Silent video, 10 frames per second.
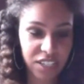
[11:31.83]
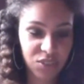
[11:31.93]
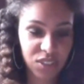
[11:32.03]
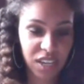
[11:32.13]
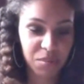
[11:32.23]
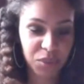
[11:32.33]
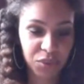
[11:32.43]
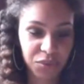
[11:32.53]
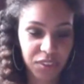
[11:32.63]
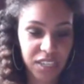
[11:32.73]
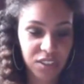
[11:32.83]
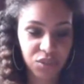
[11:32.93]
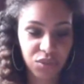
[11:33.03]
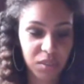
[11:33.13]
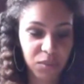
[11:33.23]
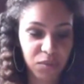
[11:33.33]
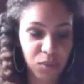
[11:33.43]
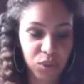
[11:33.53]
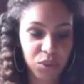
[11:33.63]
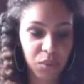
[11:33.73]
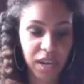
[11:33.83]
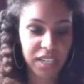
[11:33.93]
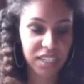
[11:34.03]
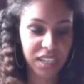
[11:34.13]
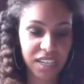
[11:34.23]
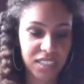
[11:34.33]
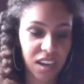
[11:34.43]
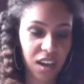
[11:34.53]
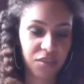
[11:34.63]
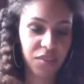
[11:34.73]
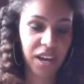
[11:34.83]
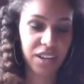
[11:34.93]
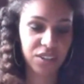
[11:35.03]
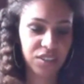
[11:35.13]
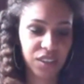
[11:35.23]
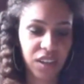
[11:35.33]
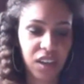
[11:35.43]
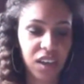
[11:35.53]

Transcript: and you stamp your feet and dream of mulled wine and nice hot fires.